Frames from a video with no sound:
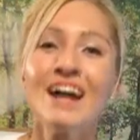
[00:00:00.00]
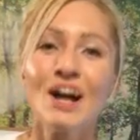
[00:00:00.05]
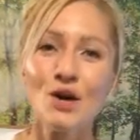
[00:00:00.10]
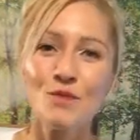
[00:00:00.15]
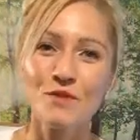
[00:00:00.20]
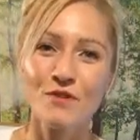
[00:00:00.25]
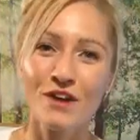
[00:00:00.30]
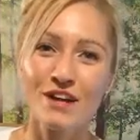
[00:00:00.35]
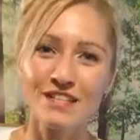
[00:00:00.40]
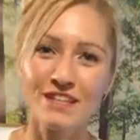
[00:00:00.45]
I
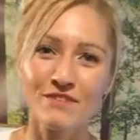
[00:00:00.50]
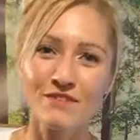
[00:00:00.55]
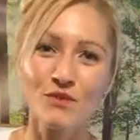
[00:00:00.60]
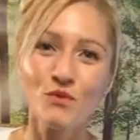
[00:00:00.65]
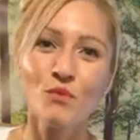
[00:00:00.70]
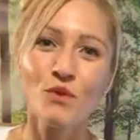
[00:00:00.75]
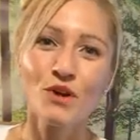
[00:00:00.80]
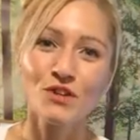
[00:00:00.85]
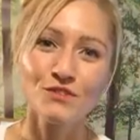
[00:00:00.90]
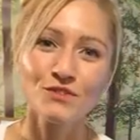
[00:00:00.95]
hope you guys have a
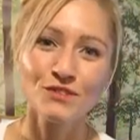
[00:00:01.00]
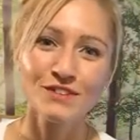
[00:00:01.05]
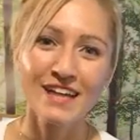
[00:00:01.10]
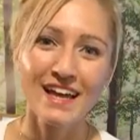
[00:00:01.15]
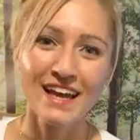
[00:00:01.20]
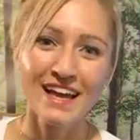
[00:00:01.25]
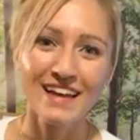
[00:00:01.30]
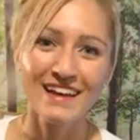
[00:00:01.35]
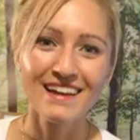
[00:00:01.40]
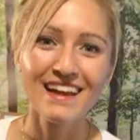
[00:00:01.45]
wonderful
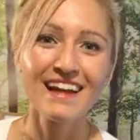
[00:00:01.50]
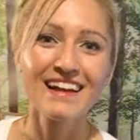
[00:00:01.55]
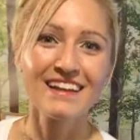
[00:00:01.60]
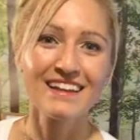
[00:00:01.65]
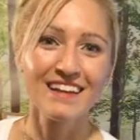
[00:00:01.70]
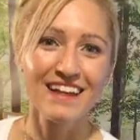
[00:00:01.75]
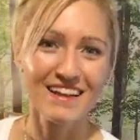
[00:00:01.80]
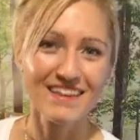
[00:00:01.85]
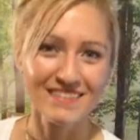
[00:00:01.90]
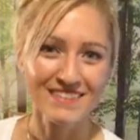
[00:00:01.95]
day and
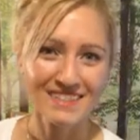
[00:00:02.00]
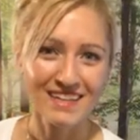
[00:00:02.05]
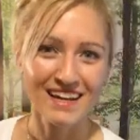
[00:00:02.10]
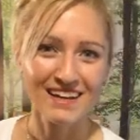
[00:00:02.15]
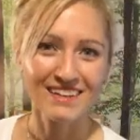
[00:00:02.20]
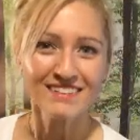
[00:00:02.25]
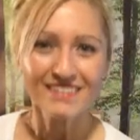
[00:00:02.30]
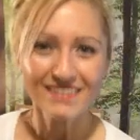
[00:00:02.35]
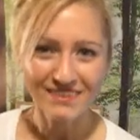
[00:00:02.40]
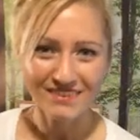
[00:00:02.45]
a
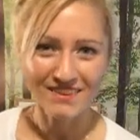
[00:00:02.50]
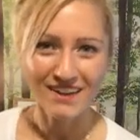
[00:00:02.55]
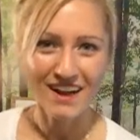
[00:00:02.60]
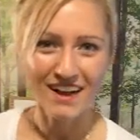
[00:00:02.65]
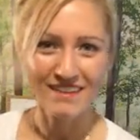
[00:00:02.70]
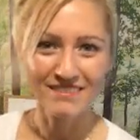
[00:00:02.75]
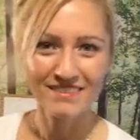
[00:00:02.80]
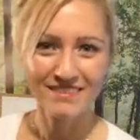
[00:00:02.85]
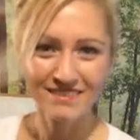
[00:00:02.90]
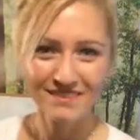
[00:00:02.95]
lifestyle to
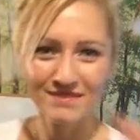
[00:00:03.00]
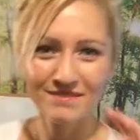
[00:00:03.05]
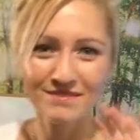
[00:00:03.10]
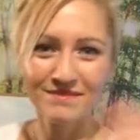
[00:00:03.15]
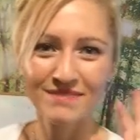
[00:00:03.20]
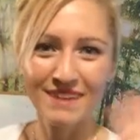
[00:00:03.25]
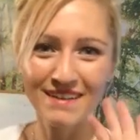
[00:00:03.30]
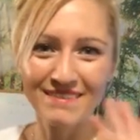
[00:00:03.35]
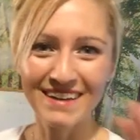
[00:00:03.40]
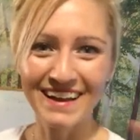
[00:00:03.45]
thrive.
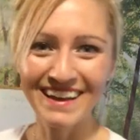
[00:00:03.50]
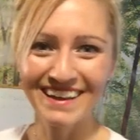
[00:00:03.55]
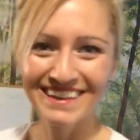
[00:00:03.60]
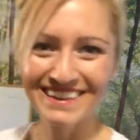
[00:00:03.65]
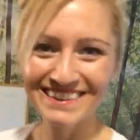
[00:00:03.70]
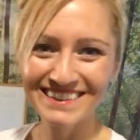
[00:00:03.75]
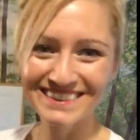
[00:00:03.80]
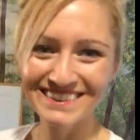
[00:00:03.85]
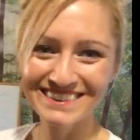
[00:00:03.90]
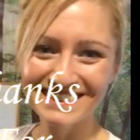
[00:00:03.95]

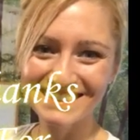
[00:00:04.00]
Bye-bye.